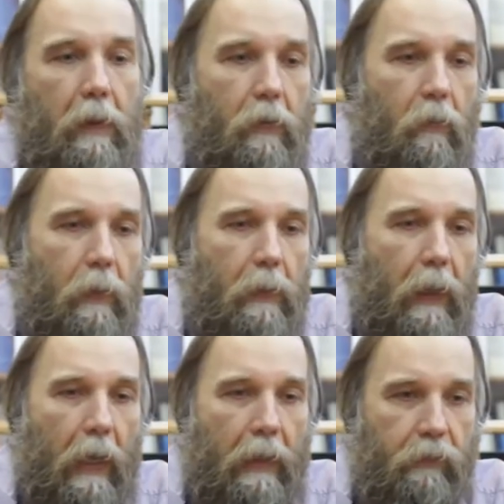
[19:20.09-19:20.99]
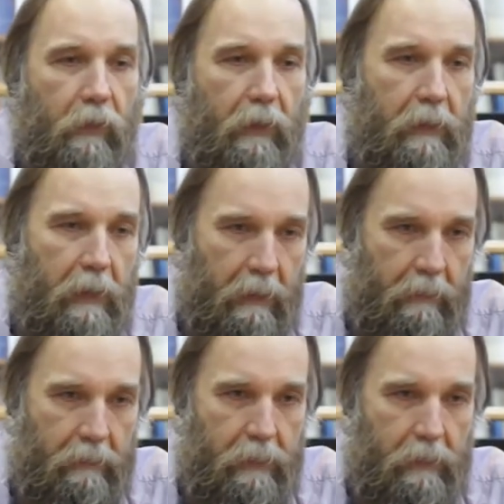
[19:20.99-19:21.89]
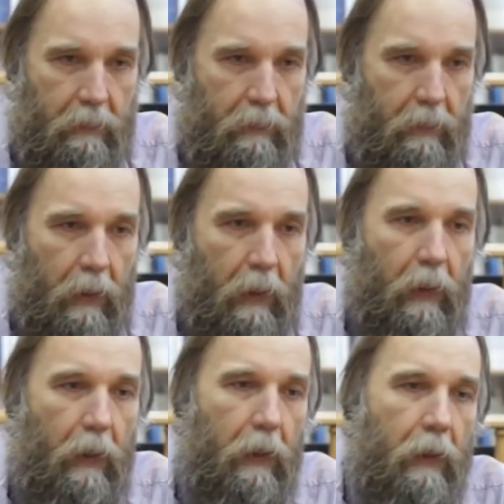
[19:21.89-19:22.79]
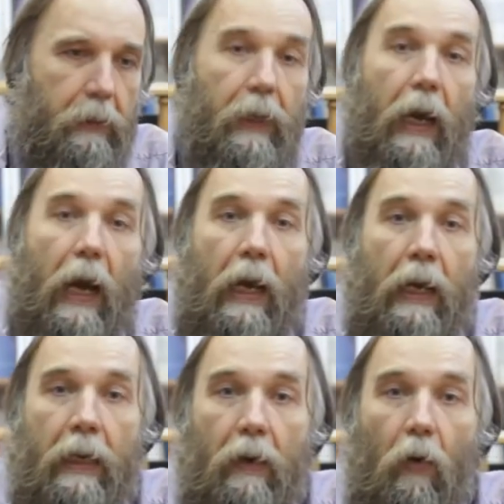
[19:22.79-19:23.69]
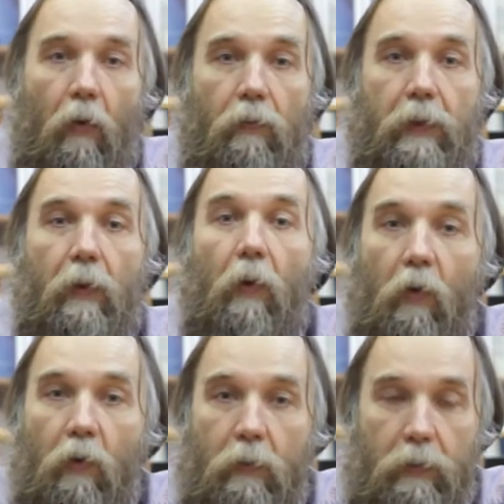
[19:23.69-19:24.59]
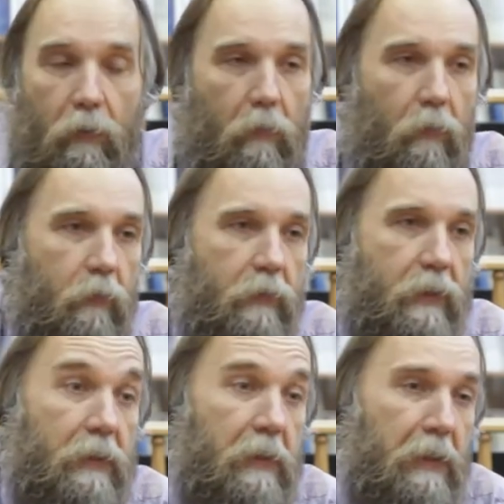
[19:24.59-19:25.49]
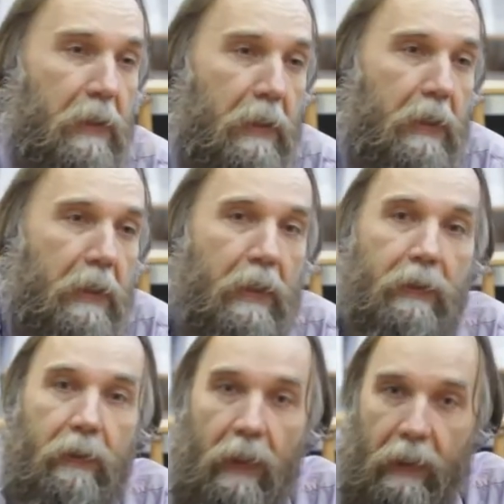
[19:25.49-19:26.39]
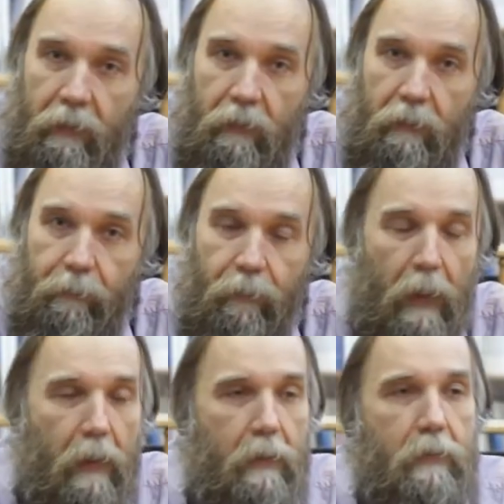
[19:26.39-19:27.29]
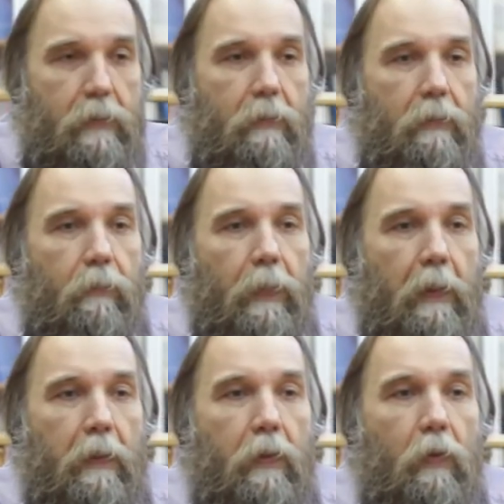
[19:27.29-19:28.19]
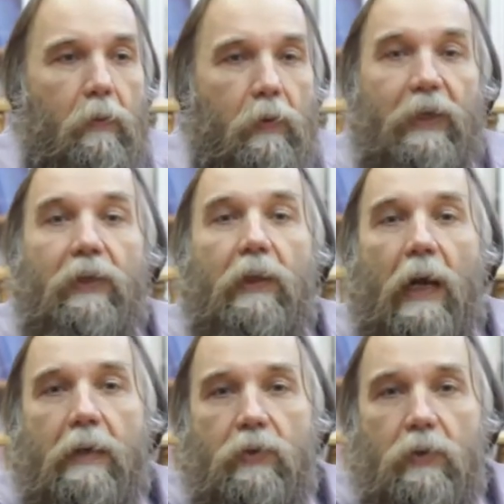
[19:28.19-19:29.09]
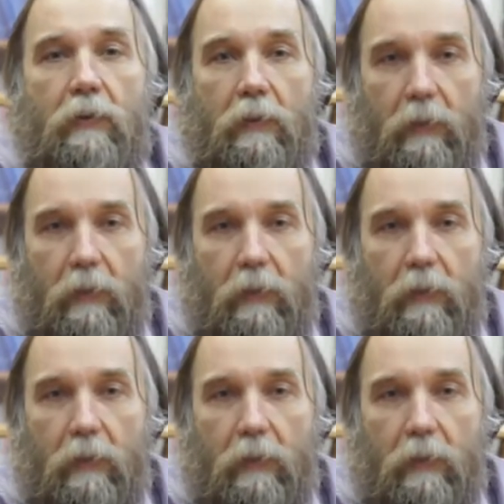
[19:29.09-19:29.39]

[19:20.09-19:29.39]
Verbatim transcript: human eyes against the eye of the owl you could see in the night. So you could enlarge